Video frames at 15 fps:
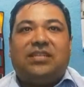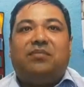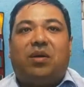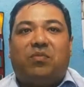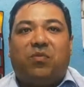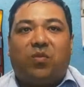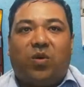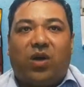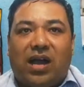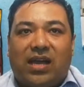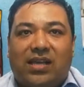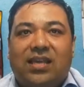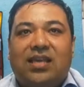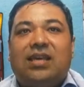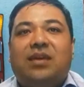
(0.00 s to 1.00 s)
of work,
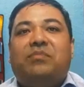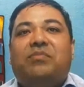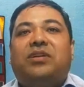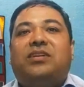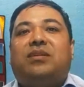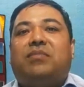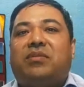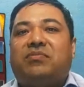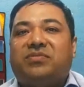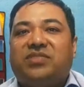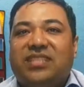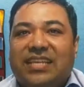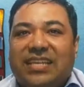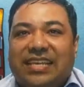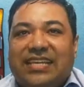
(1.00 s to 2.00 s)
freedom of
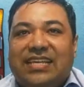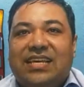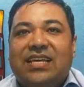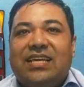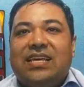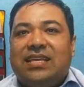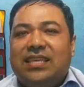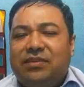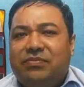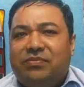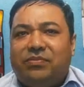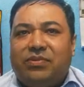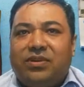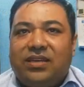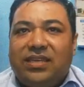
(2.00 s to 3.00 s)
think. If
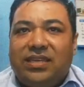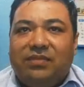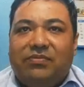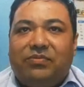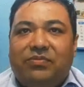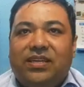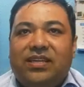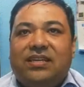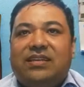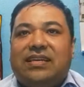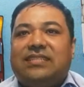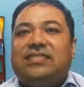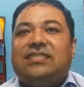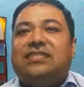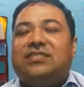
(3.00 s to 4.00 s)
if we
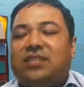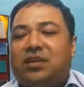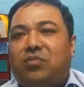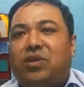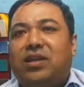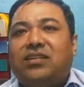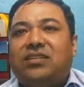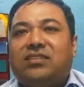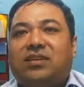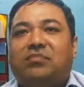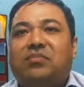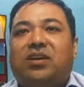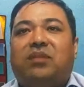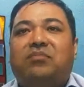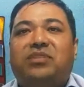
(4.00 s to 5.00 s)
restrict some
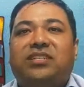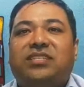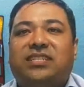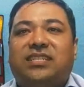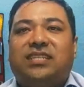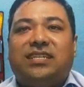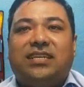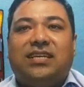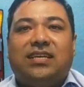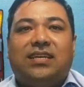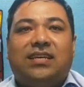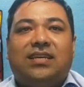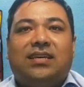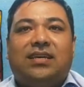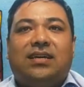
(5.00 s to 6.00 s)
community
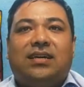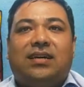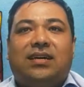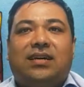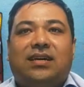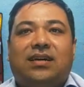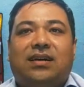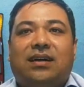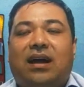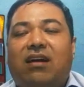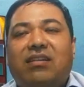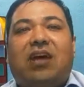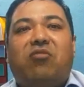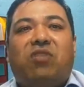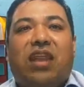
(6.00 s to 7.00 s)
on
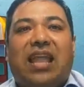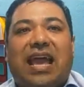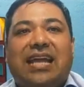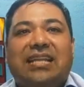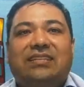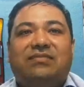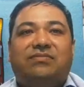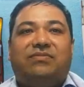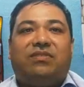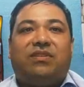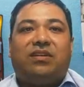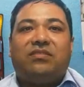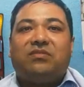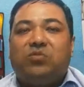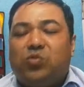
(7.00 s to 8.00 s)
our land
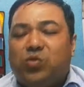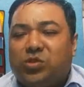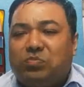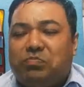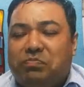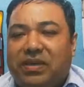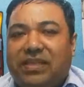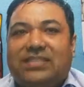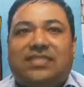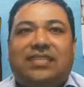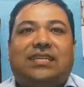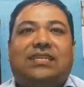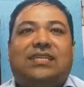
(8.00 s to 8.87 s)
for those basic